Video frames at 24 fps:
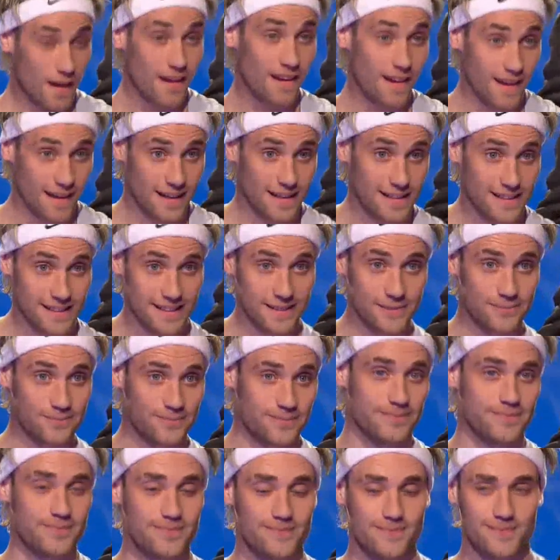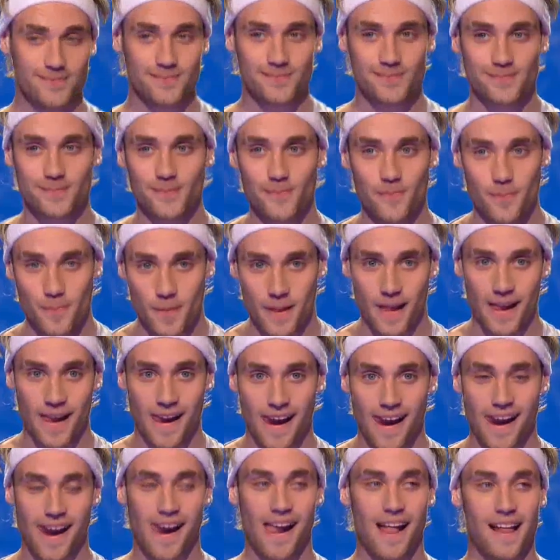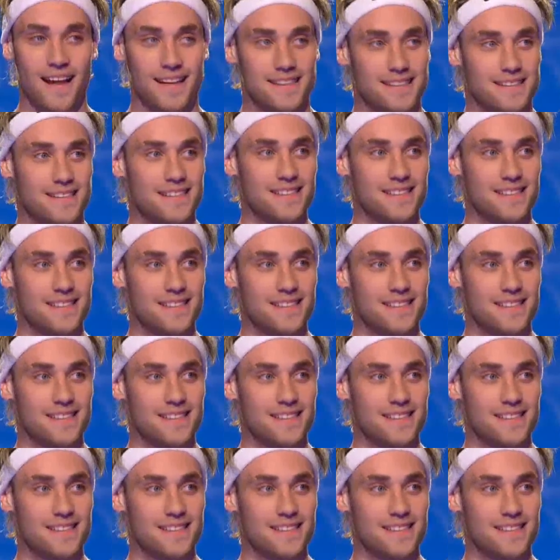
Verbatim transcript: Eleven girls still in the game, and that